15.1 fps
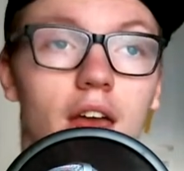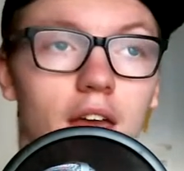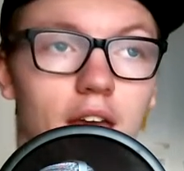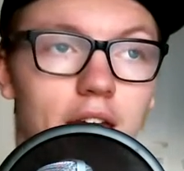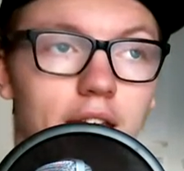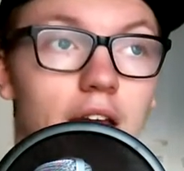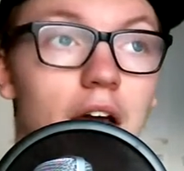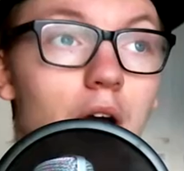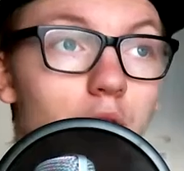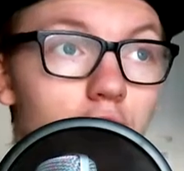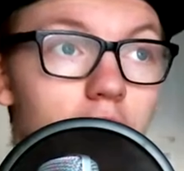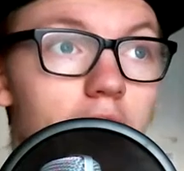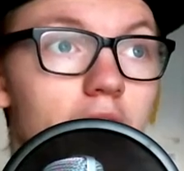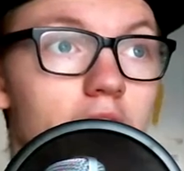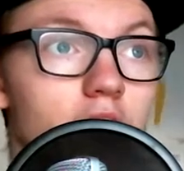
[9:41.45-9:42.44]
And how do you
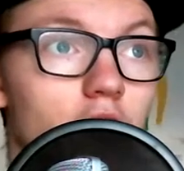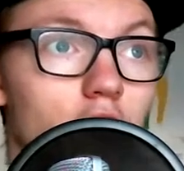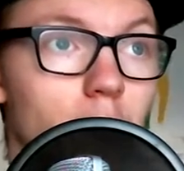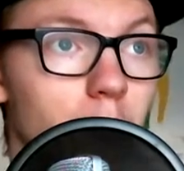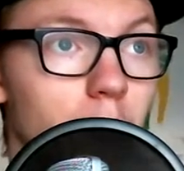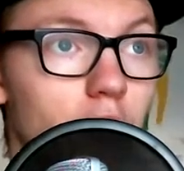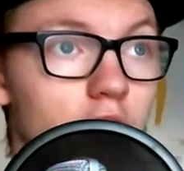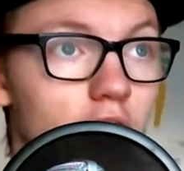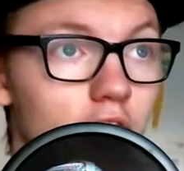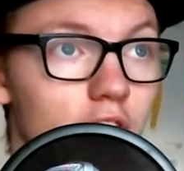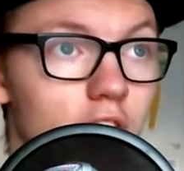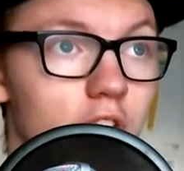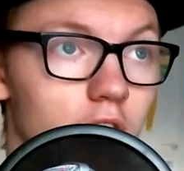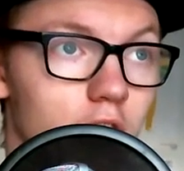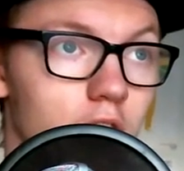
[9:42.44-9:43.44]
get COD points?
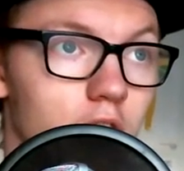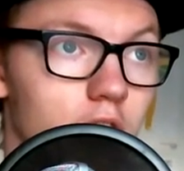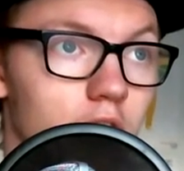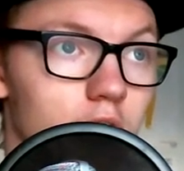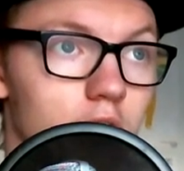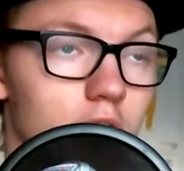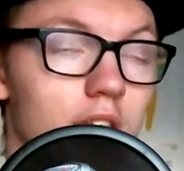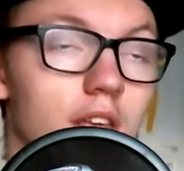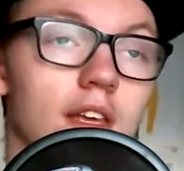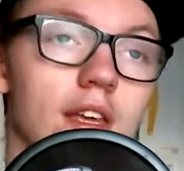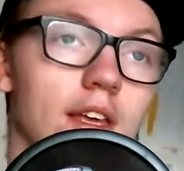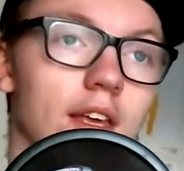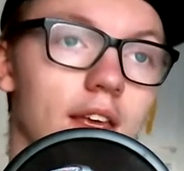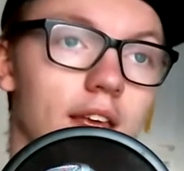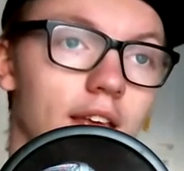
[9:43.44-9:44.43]

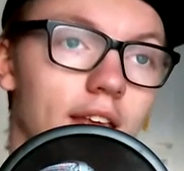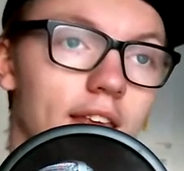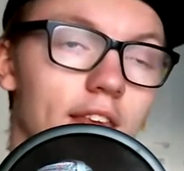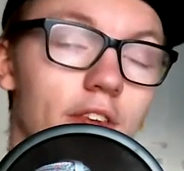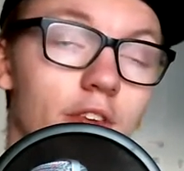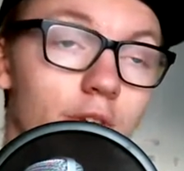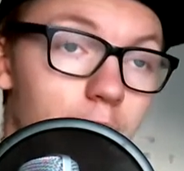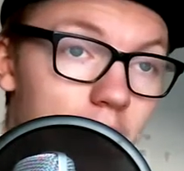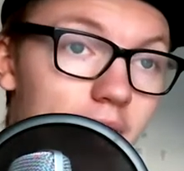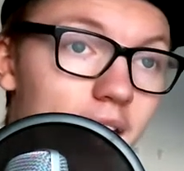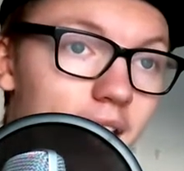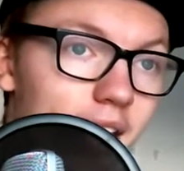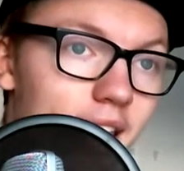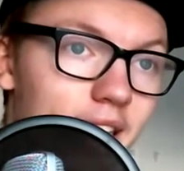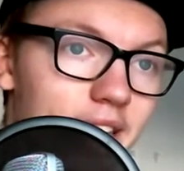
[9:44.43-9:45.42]
You
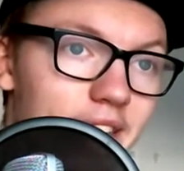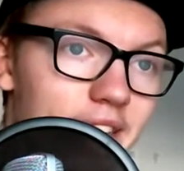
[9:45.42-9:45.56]
pay.